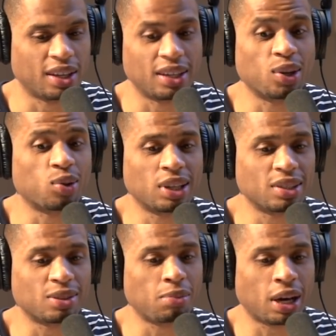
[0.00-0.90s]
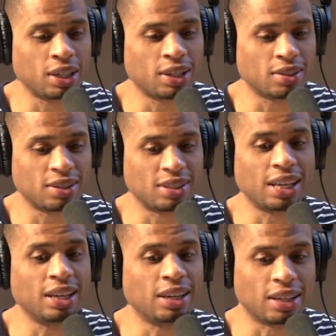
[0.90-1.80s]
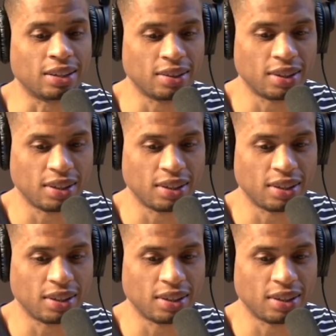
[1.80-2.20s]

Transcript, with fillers: And don't let somebody else's eating